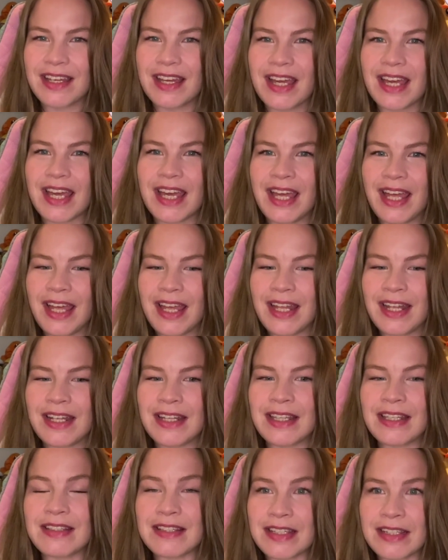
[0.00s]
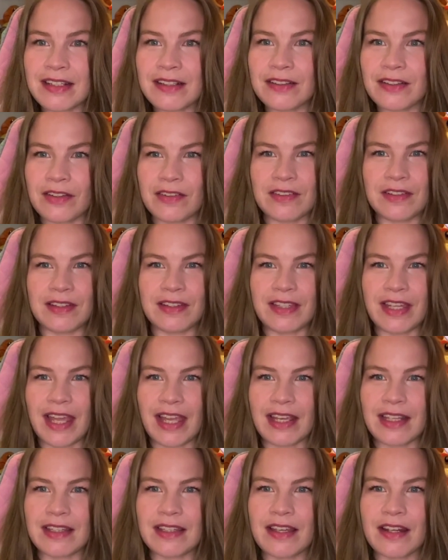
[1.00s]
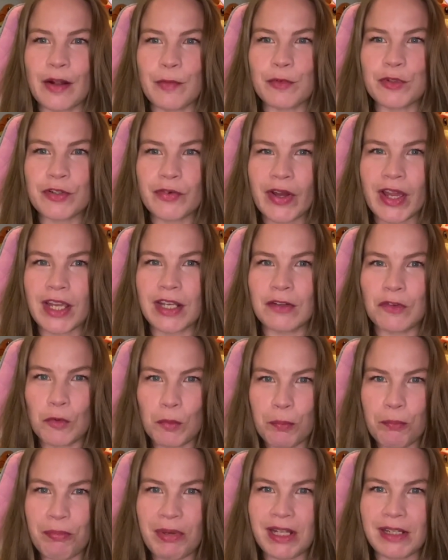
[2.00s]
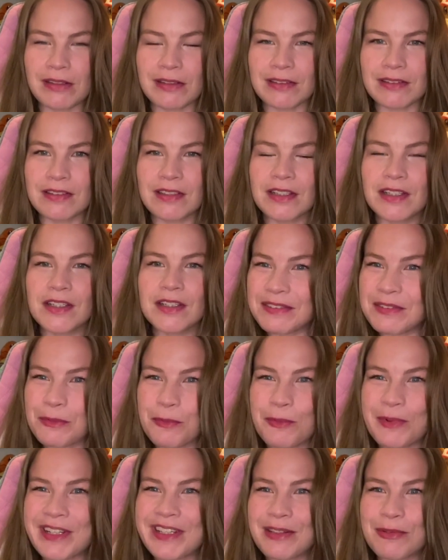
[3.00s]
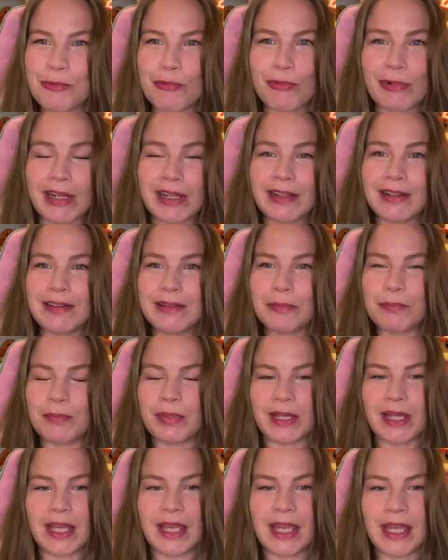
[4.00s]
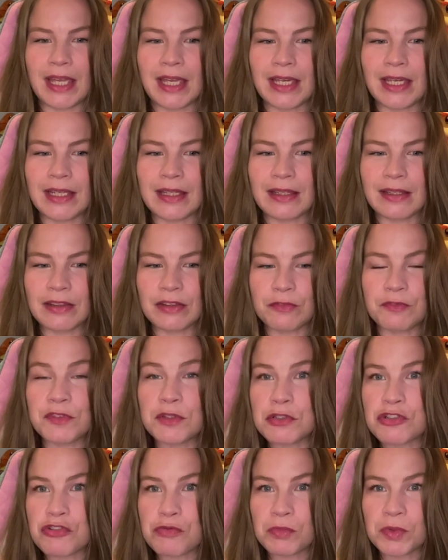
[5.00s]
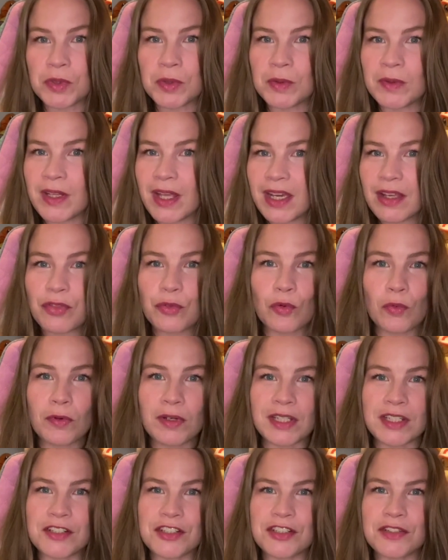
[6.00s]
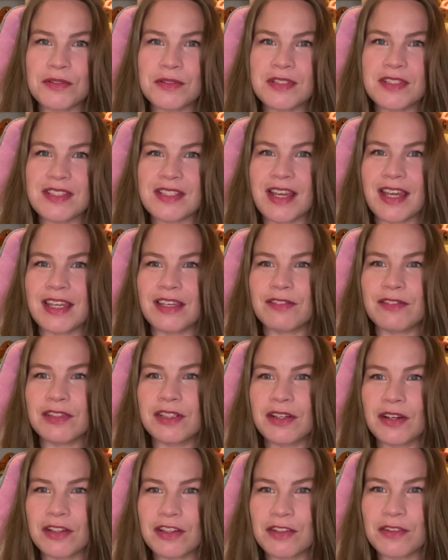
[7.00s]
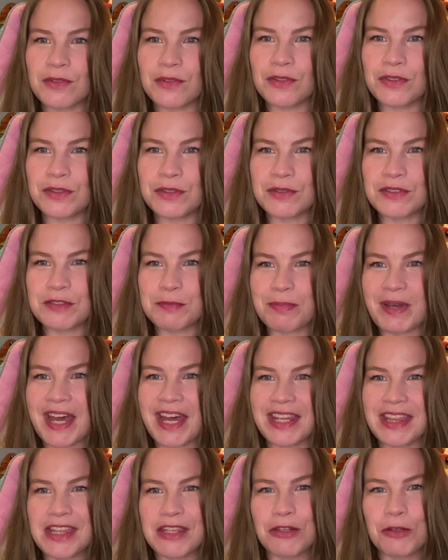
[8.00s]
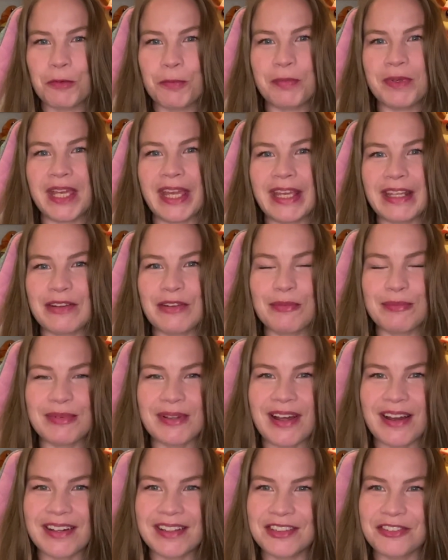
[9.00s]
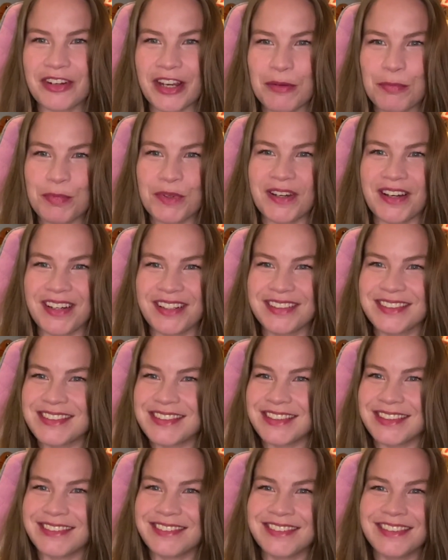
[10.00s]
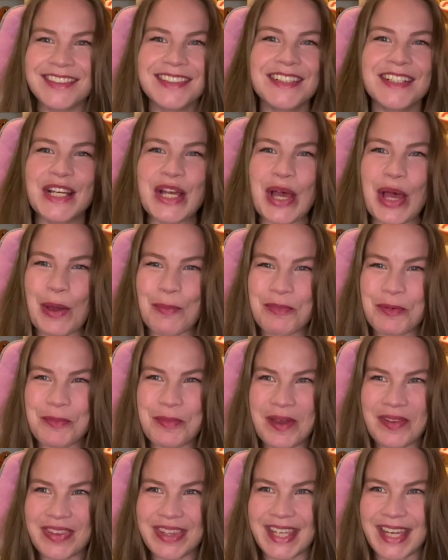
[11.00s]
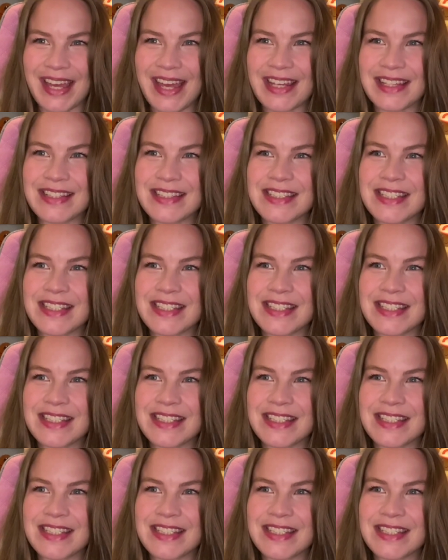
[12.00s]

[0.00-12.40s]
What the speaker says: and the Tinkaton deck that I'm trying to build. It went well playing the Fusion Mew deck, no issues. I even got to use Path to the Peak to block Drapion, so happy about that.